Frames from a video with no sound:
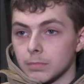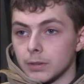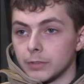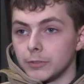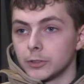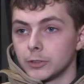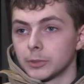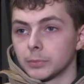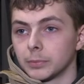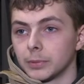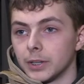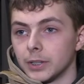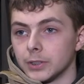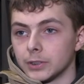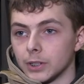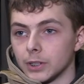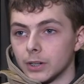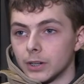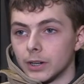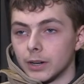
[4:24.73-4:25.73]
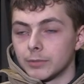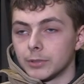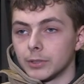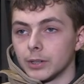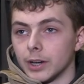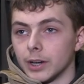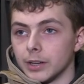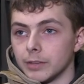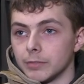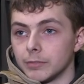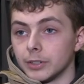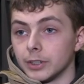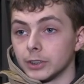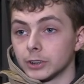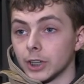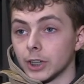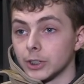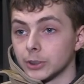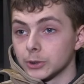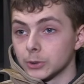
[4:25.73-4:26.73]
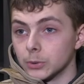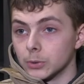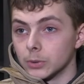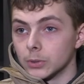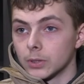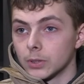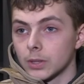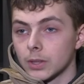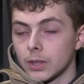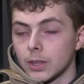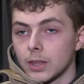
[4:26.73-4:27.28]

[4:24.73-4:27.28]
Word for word: My future plans are after I finish high school,